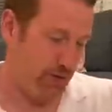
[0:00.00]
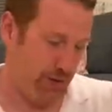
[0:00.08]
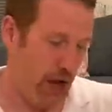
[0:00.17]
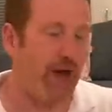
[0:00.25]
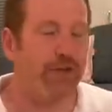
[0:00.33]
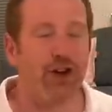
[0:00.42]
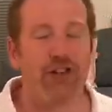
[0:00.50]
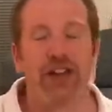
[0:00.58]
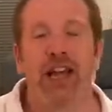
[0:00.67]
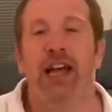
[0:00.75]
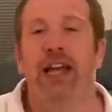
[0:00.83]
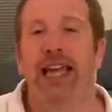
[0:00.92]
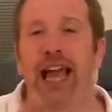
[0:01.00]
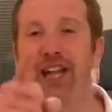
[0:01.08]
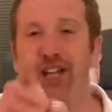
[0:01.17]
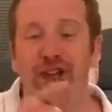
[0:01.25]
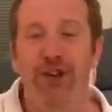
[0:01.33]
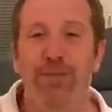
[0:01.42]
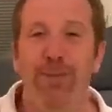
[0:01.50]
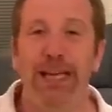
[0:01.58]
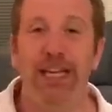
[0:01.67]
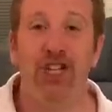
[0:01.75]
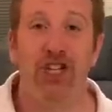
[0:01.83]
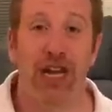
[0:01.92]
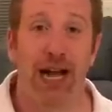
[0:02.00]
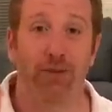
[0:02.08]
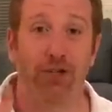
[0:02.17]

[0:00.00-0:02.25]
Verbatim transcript: I've got it. Can you please shout